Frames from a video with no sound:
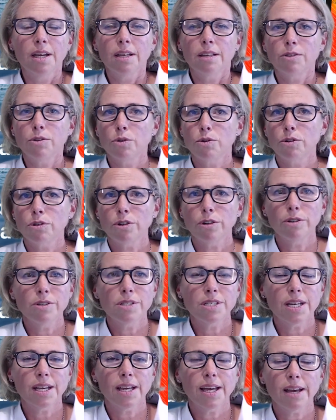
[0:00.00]
your
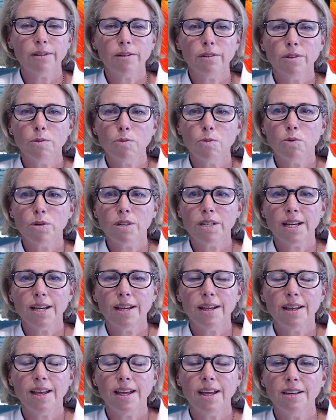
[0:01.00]
cruising out on the water,
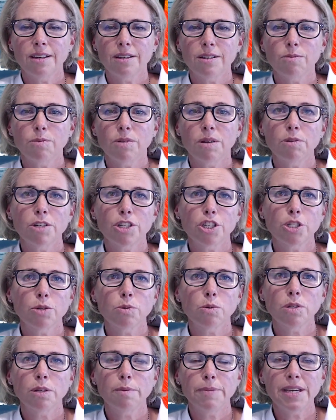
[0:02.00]
and we wish you
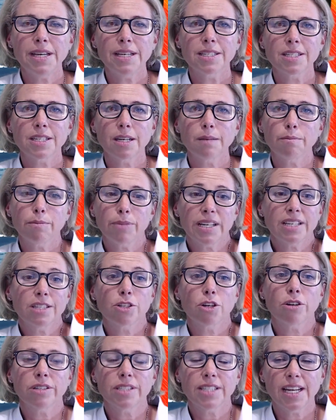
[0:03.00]
all the best. And please
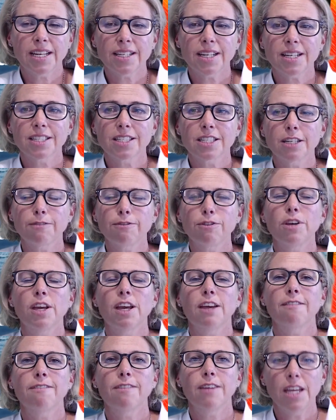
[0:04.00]
contact us if you
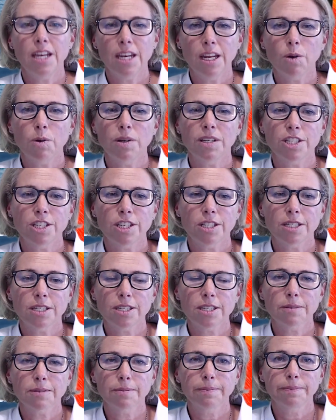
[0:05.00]
have any questions.